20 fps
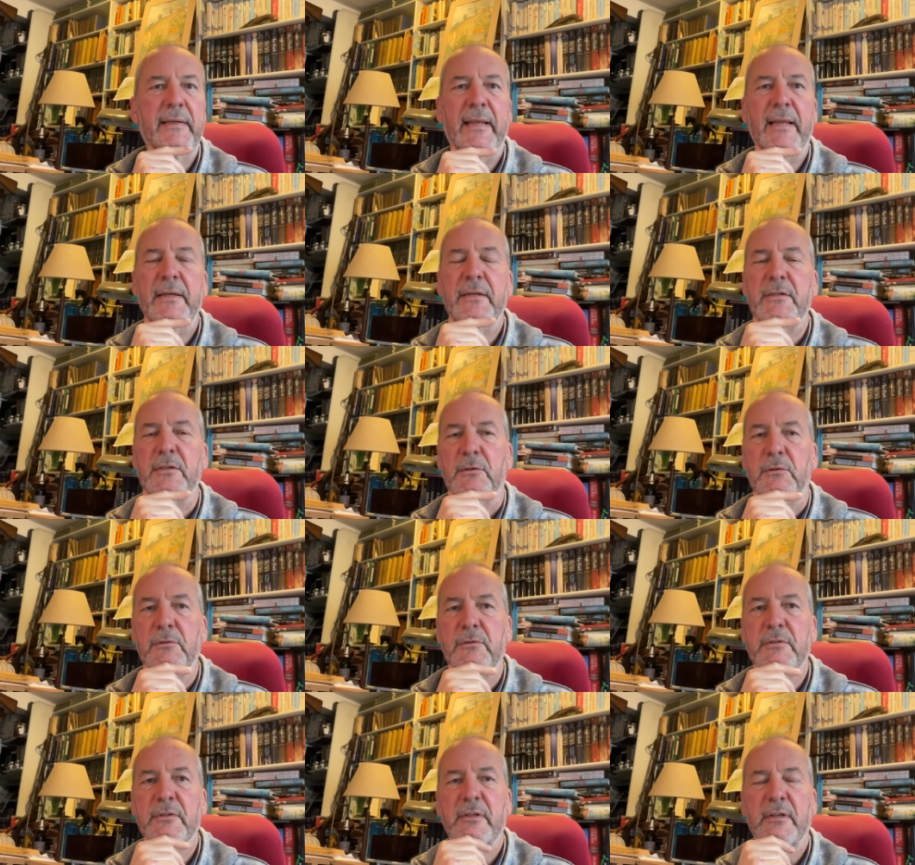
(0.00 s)

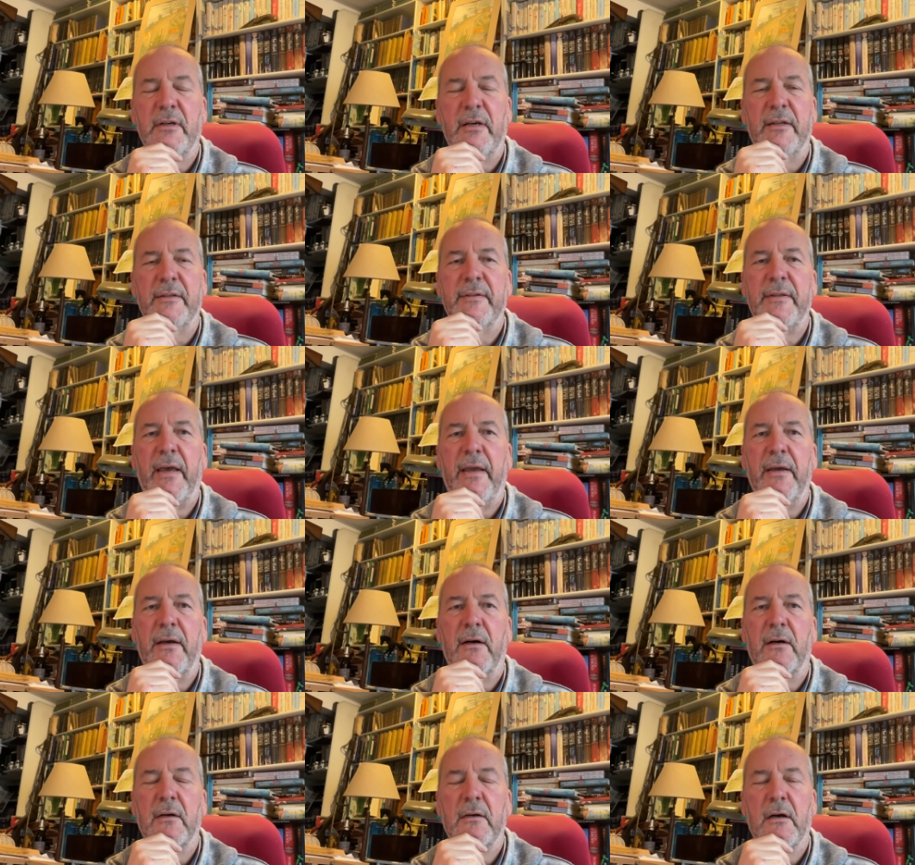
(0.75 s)
lentils and they
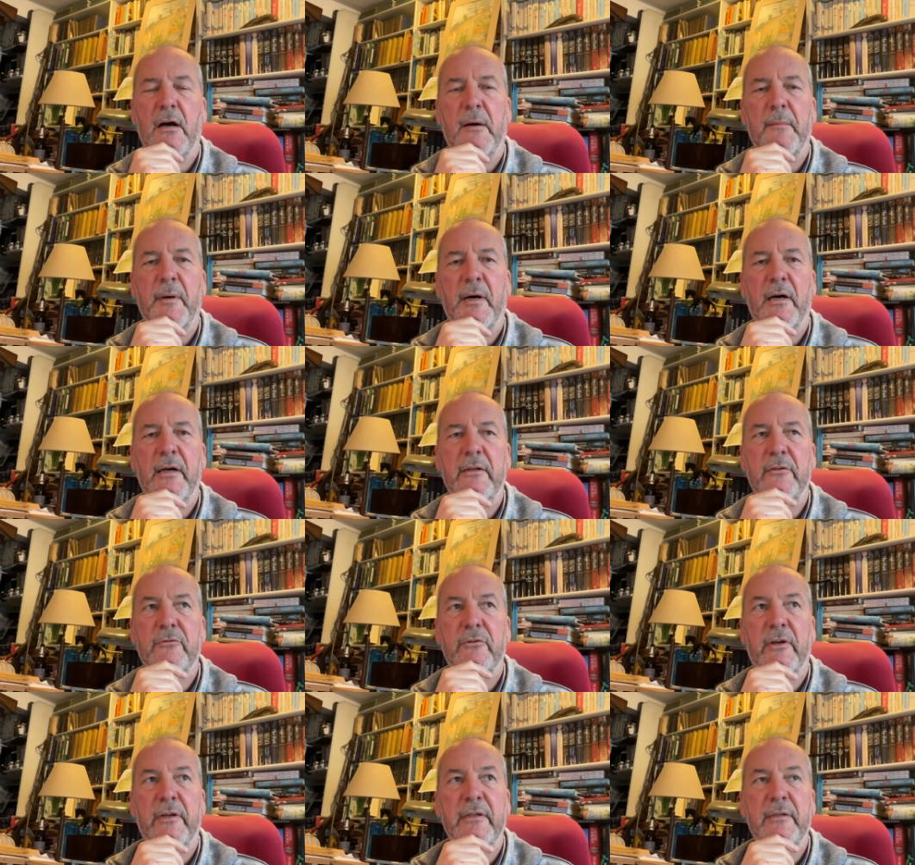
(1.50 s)
are
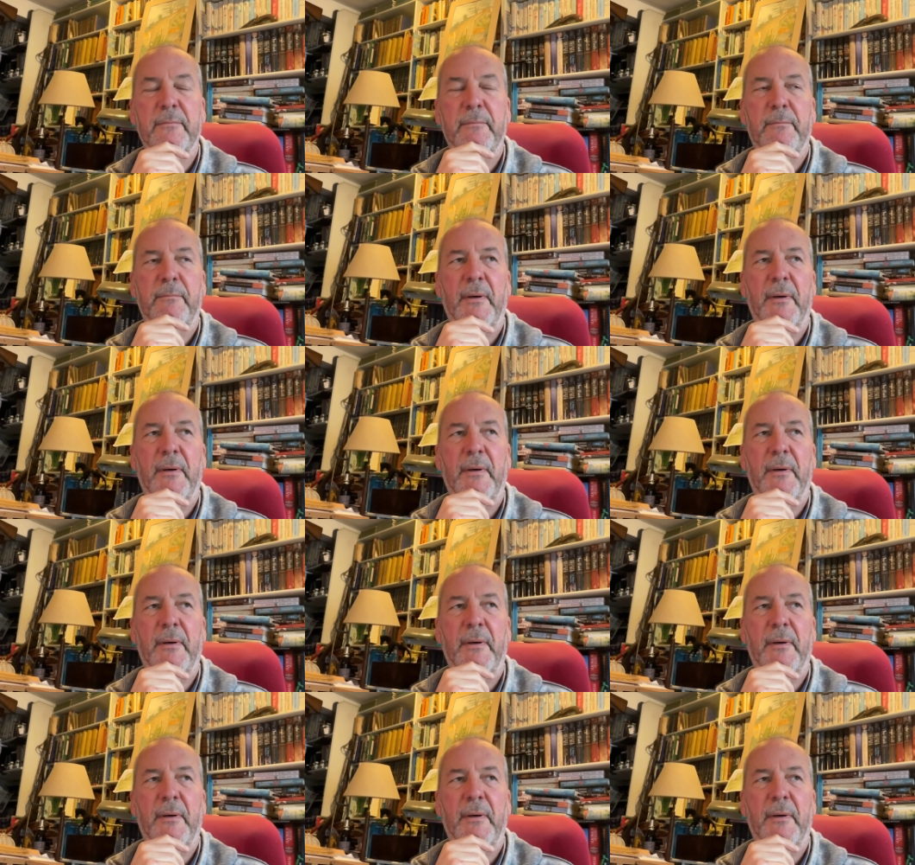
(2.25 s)
carbohydrate,